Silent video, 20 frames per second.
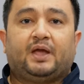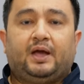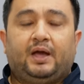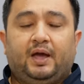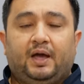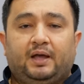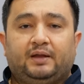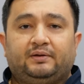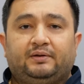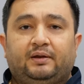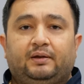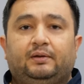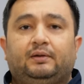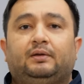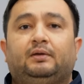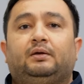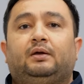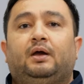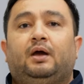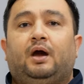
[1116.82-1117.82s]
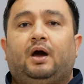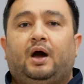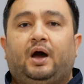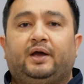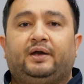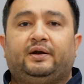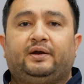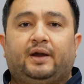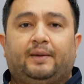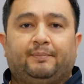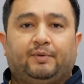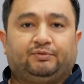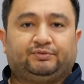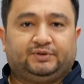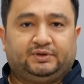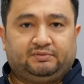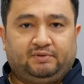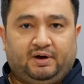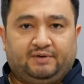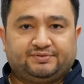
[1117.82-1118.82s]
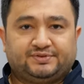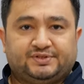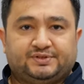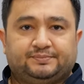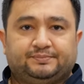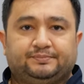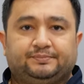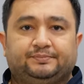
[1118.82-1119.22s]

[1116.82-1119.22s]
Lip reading: and higher number of the grafts.